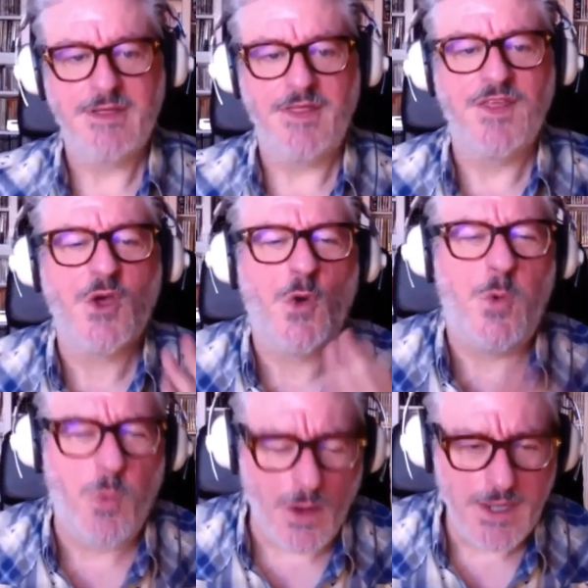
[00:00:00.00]
the
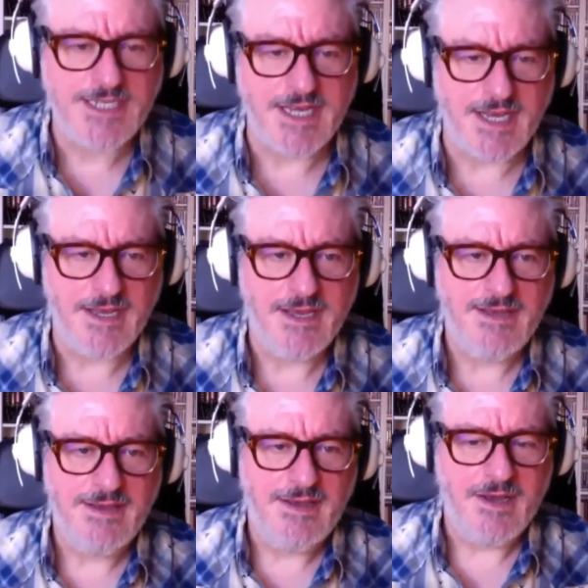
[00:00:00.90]
quality,
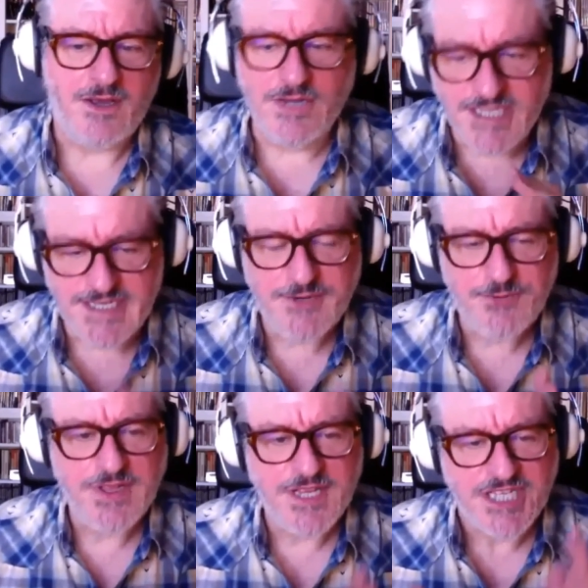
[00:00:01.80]

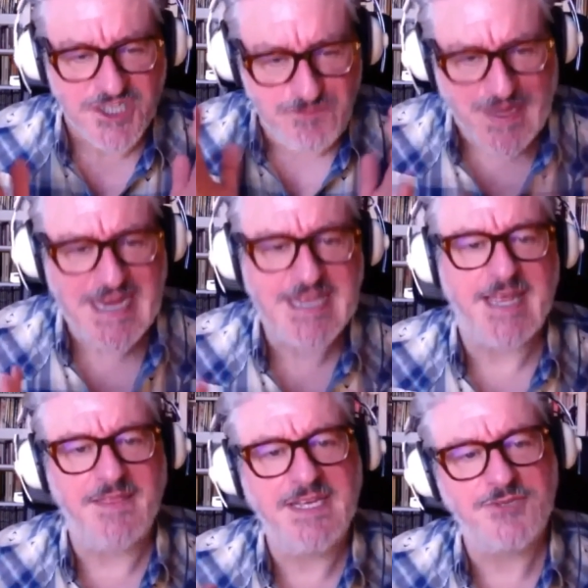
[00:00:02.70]
considering the speed
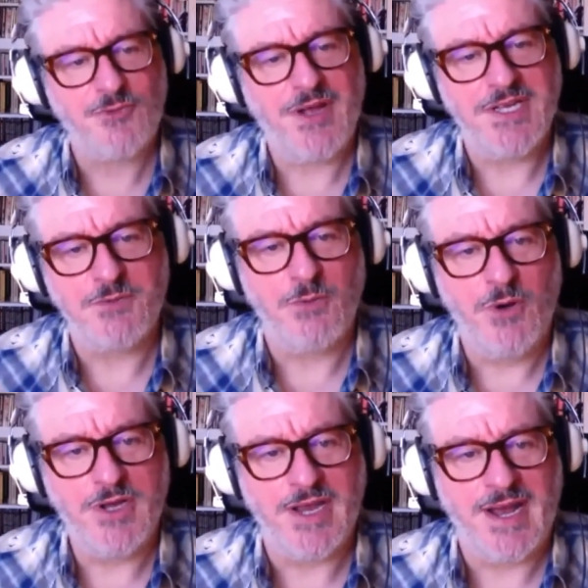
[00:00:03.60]
that these writers were
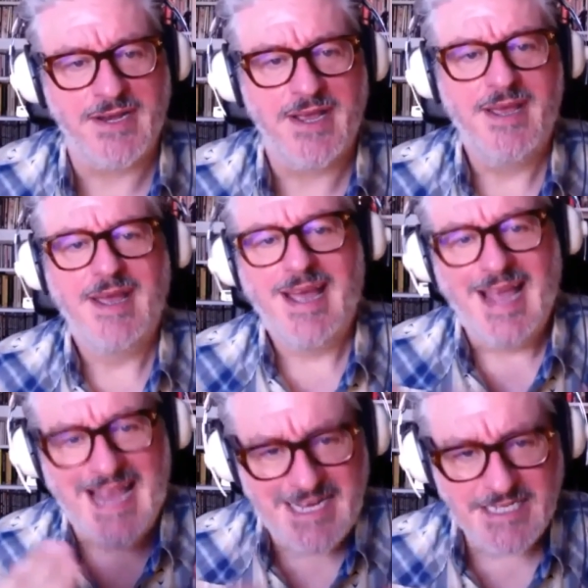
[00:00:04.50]
working at,
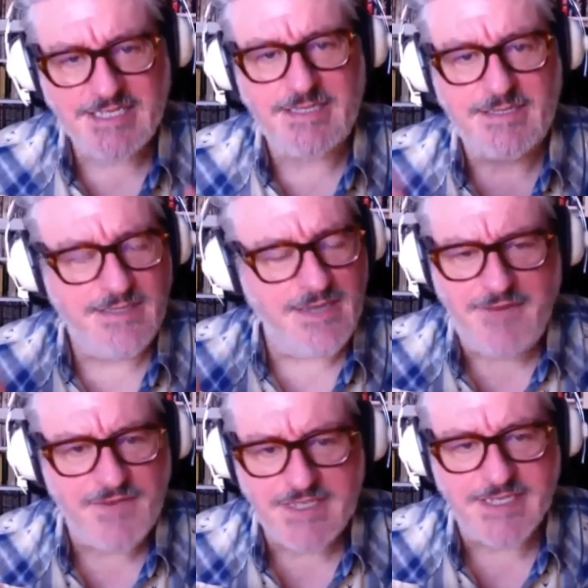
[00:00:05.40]
is
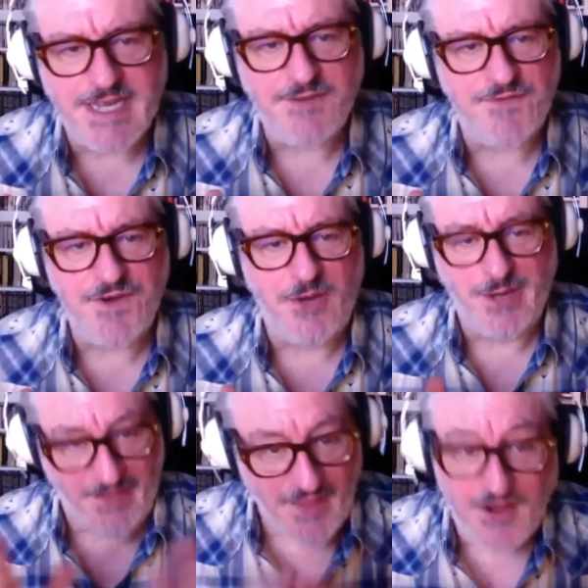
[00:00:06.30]
even today
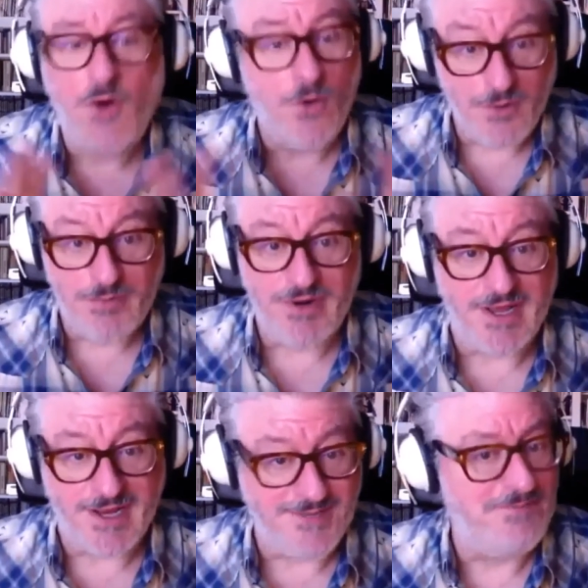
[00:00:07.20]
phenomenal. They're not all
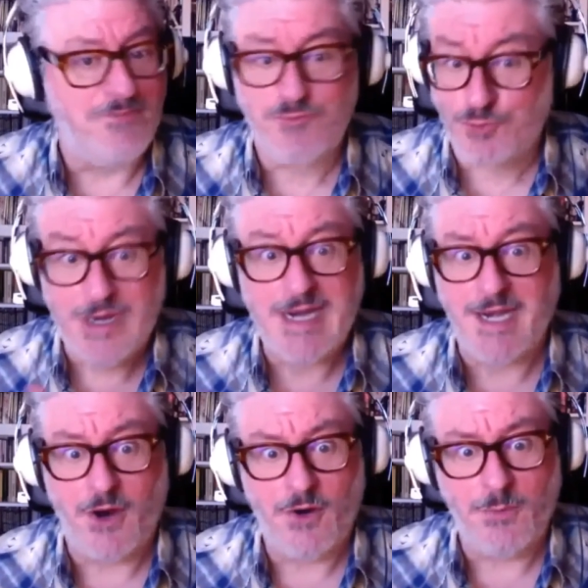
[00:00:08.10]
brilliant, really
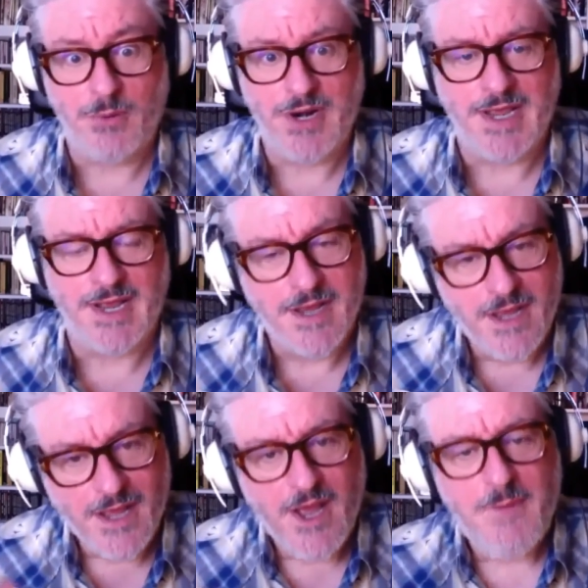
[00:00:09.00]
not all brilliant.
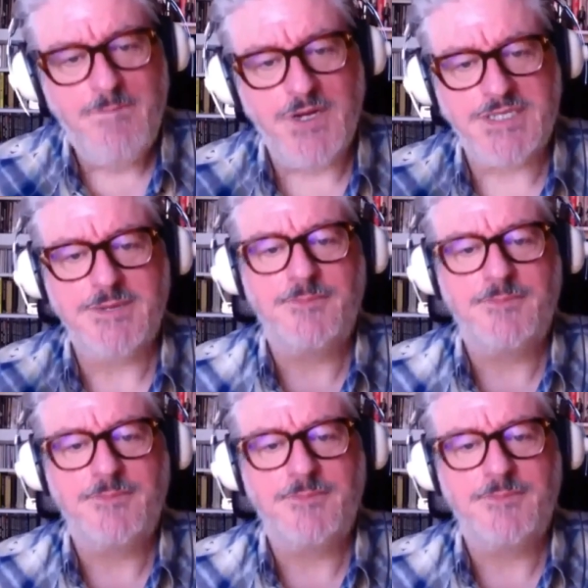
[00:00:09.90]
But